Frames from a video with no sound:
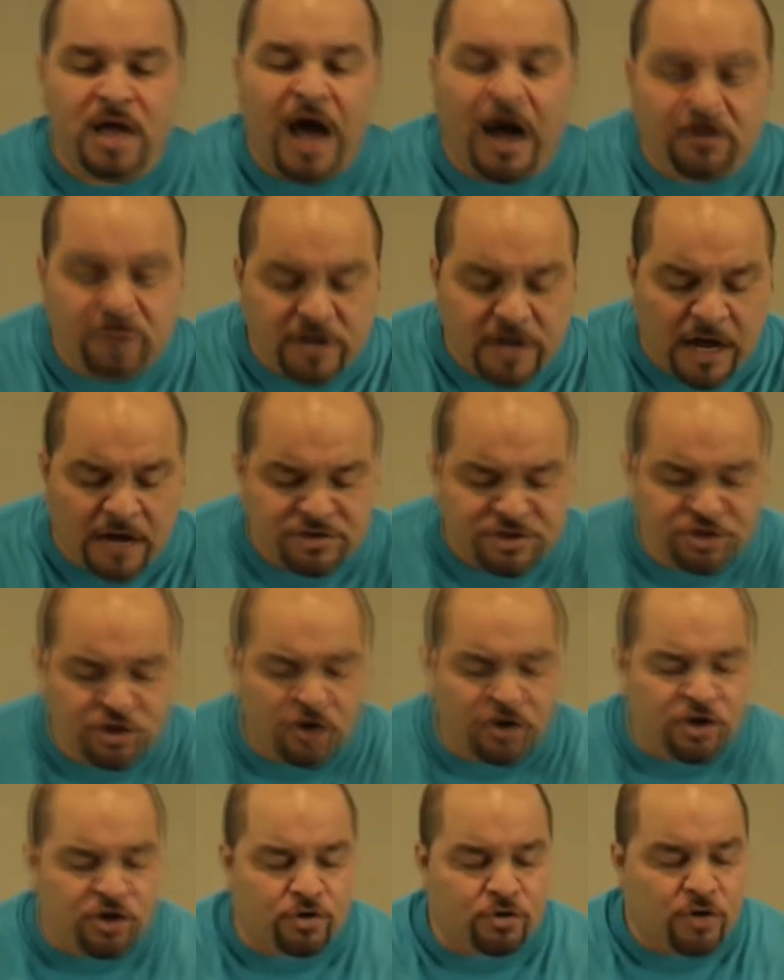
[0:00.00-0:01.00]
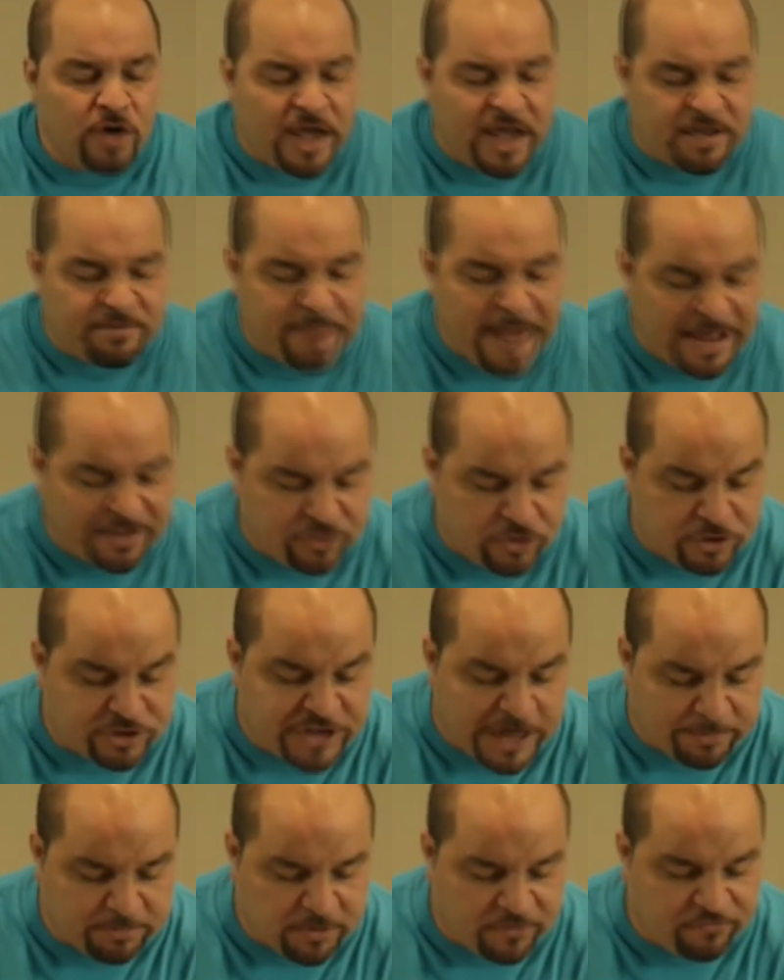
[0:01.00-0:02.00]
I'll, look, I'll show you in Matthew
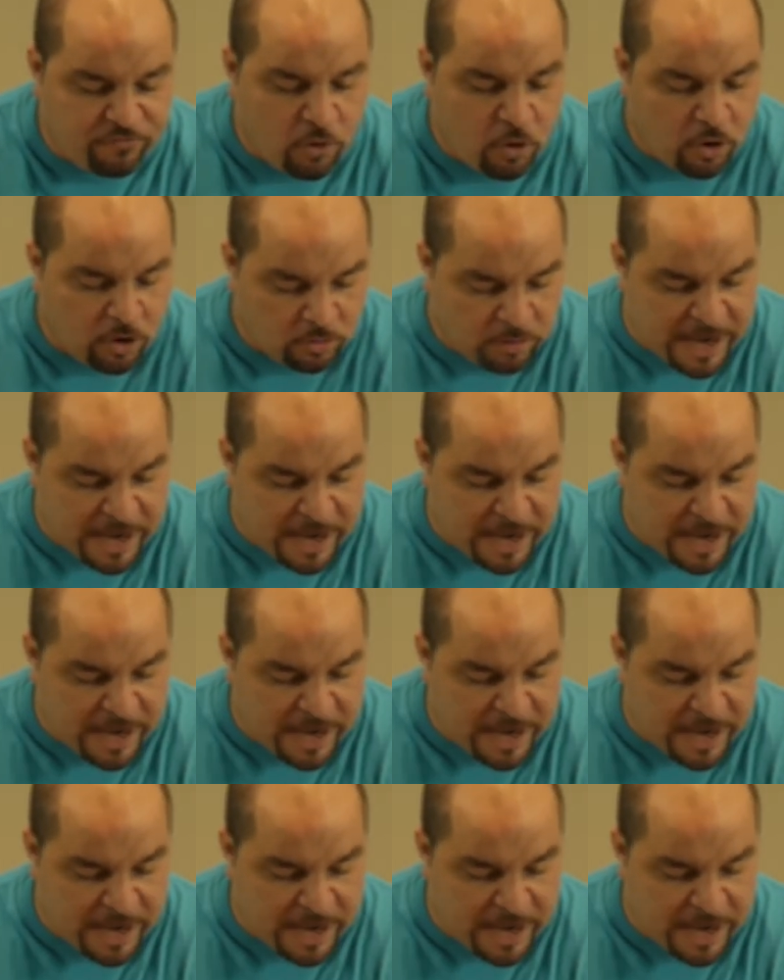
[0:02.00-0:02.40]
chapter 4,